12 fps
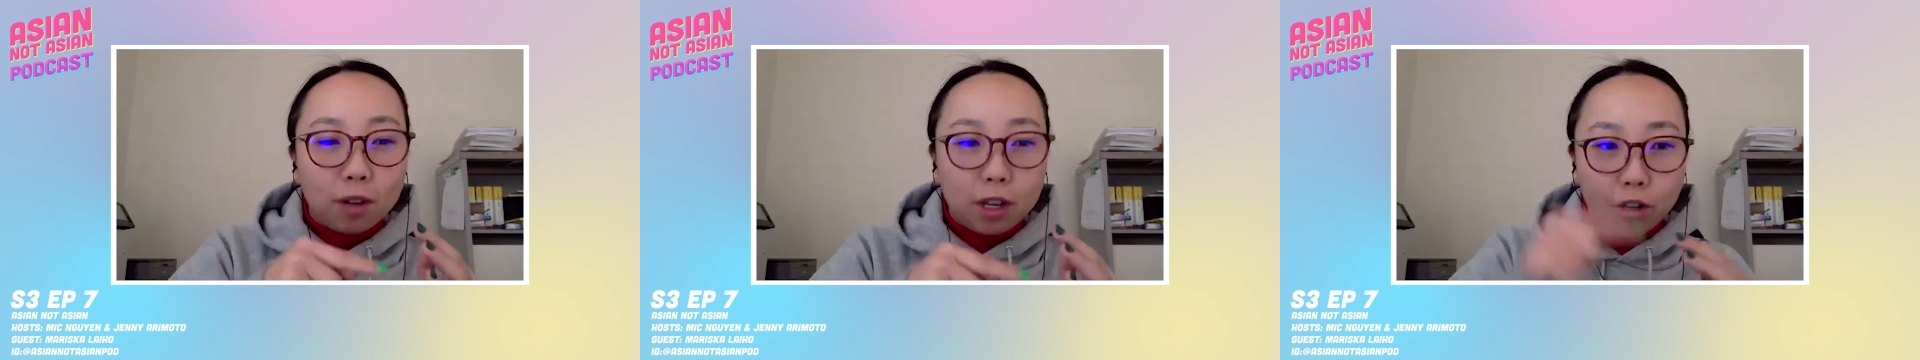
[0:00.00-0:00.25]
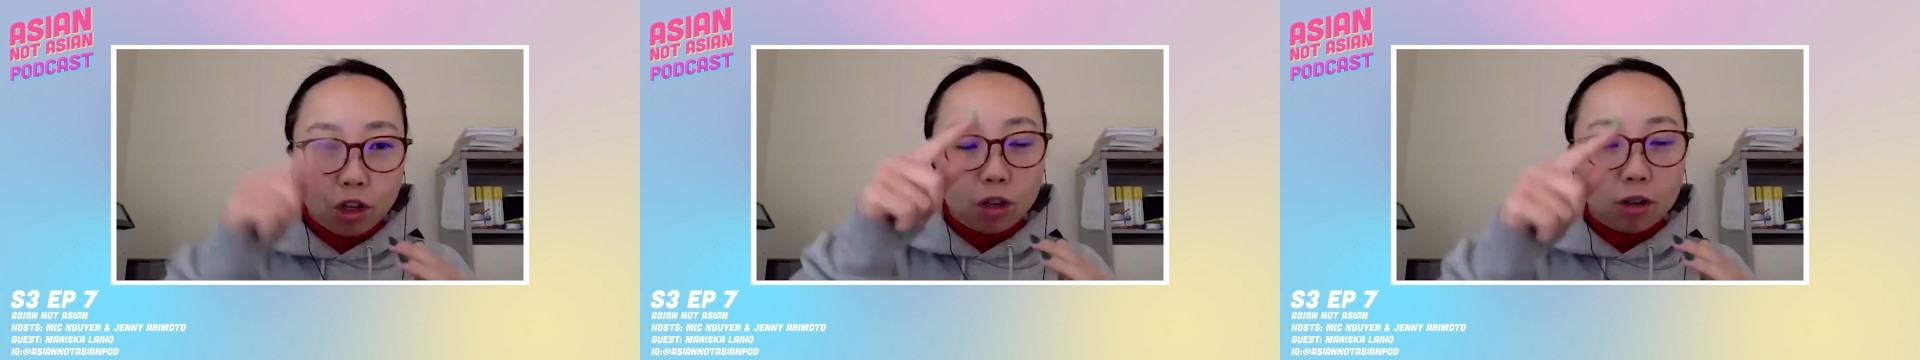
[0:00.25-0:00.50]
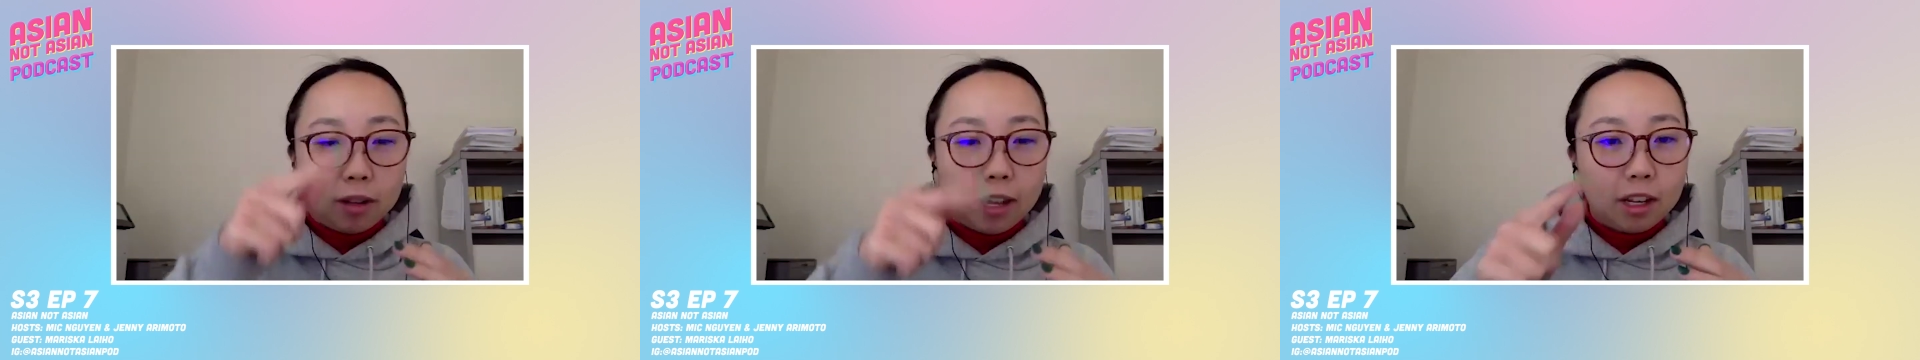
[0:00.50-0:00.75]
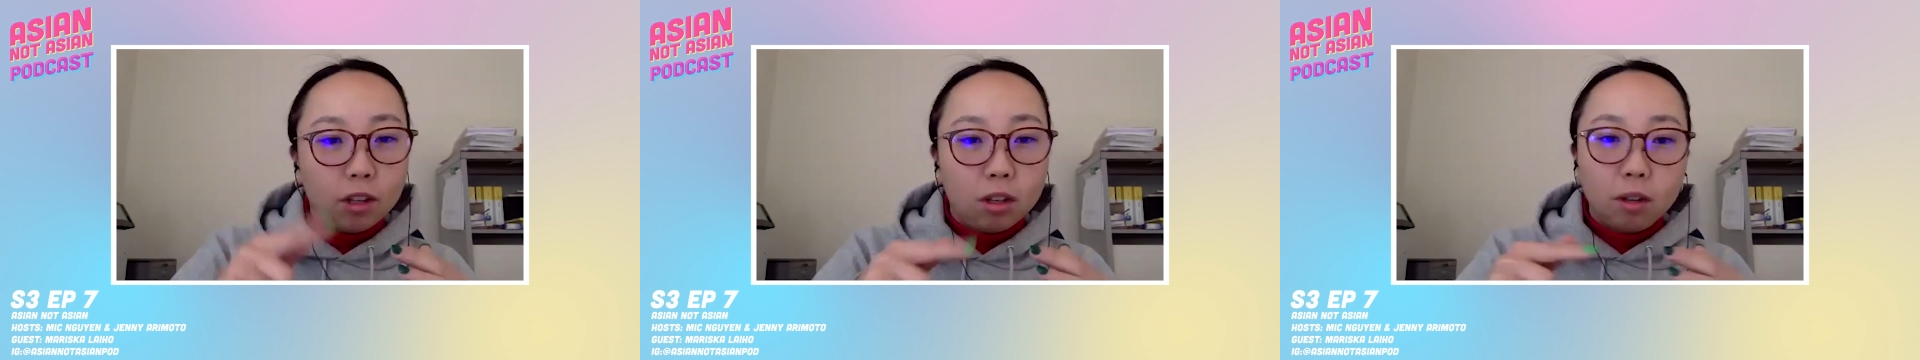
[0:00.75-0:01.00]
what you should
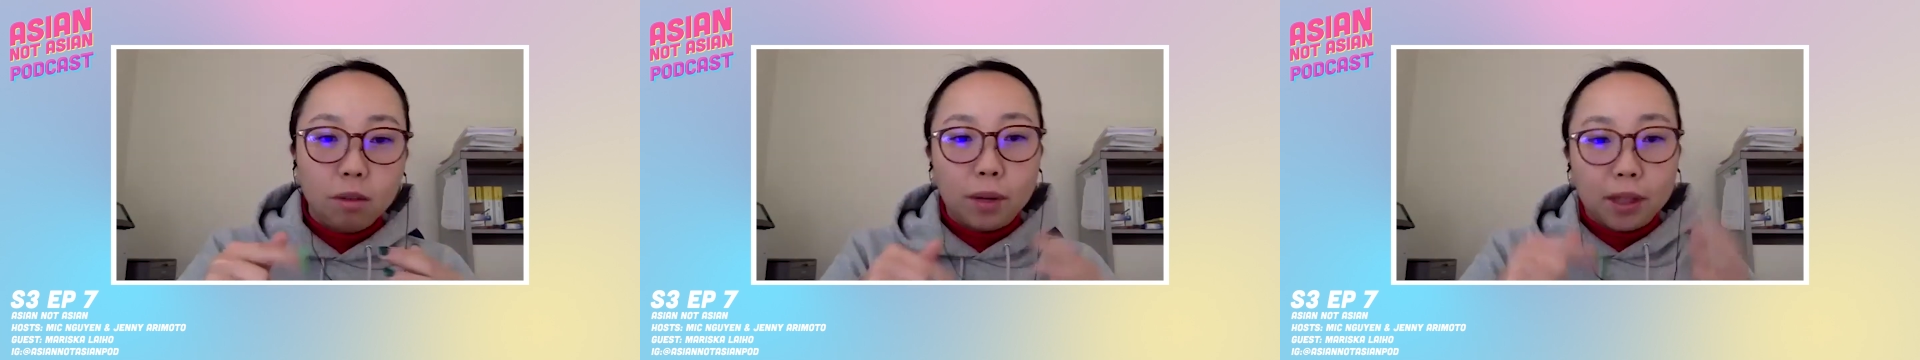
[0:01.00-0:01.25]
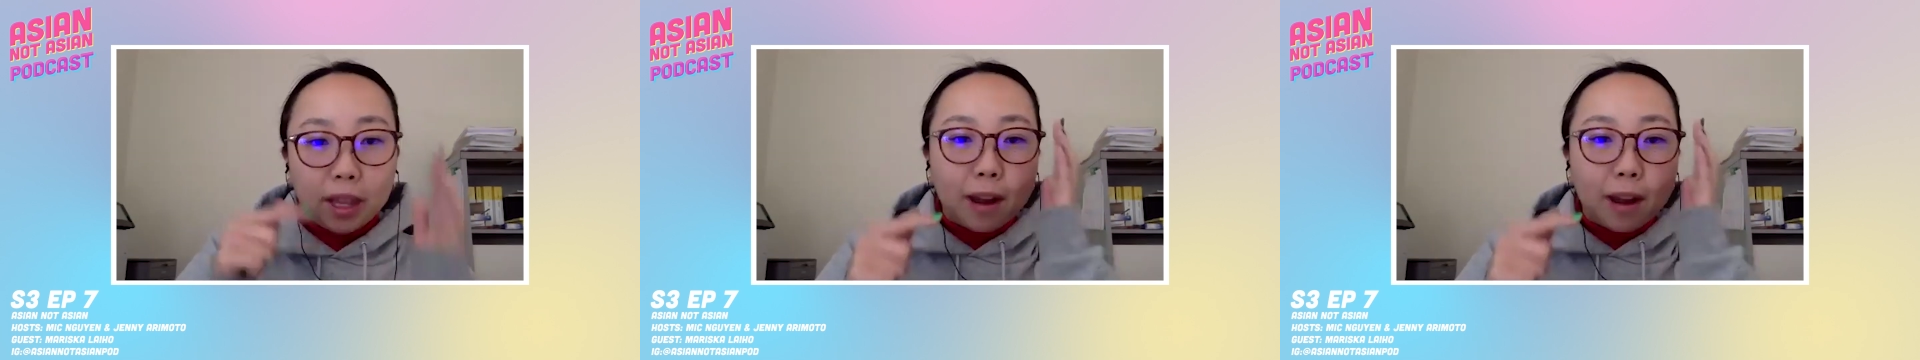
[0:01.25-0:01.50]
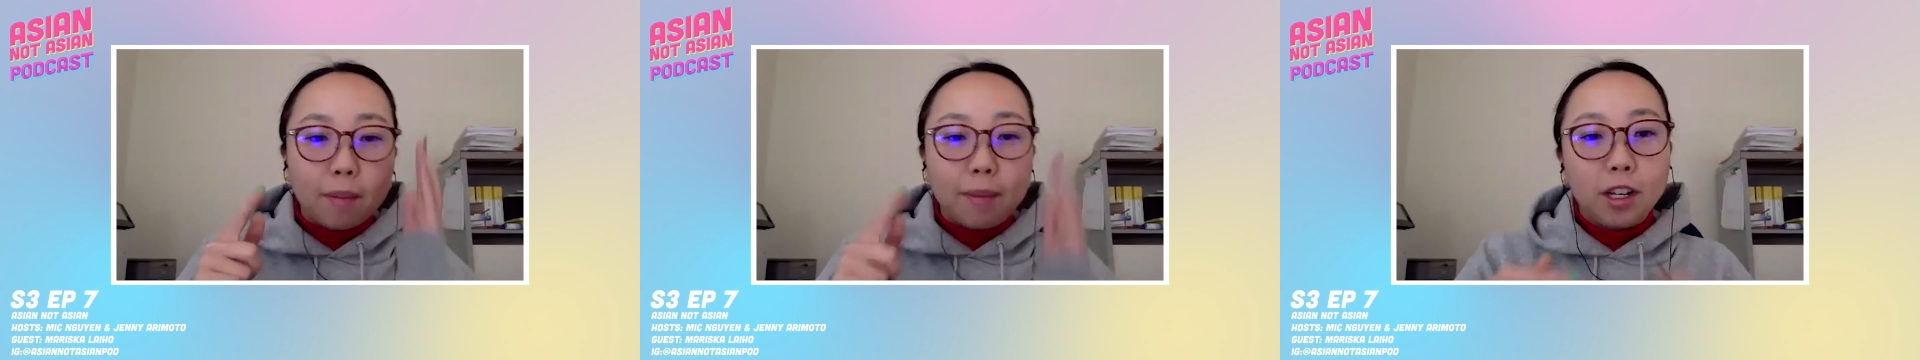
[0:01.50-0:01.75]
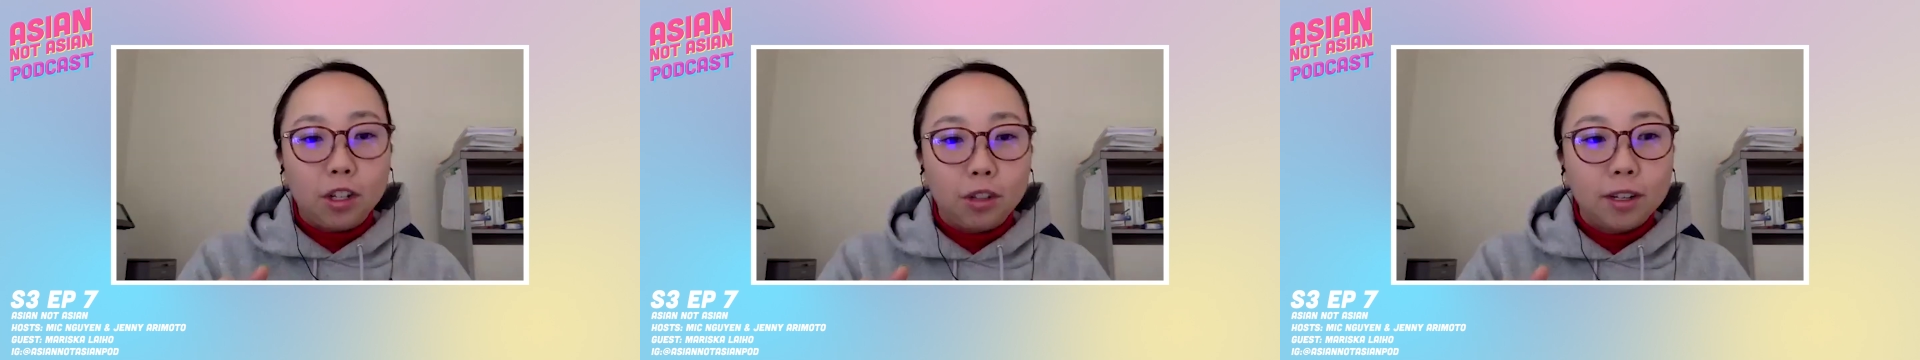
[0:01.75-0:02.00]
like what they
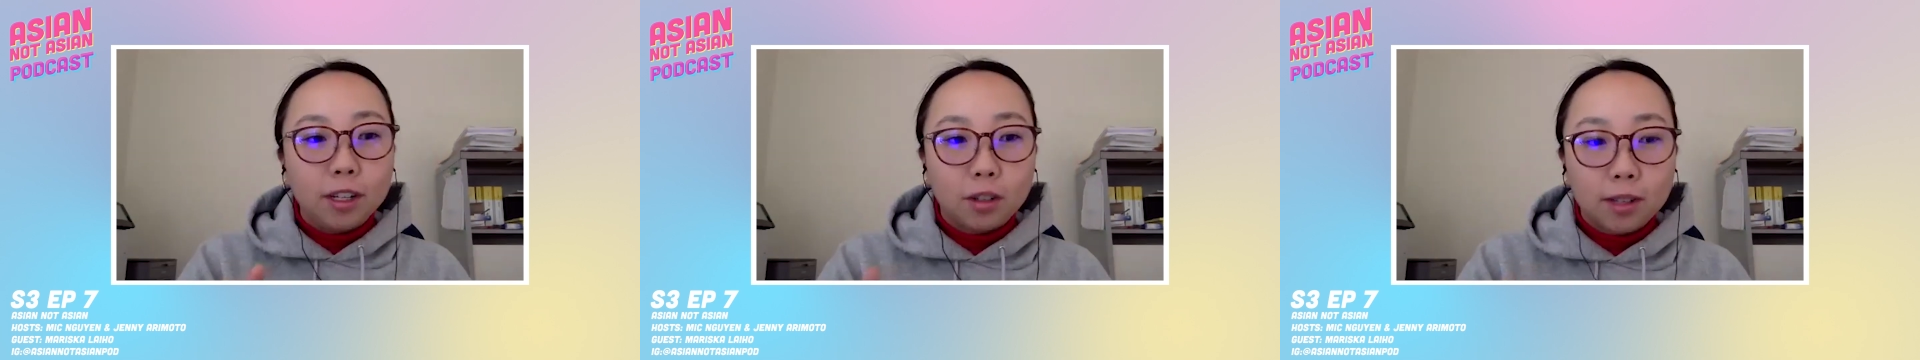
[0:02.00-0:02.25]
recommend doing.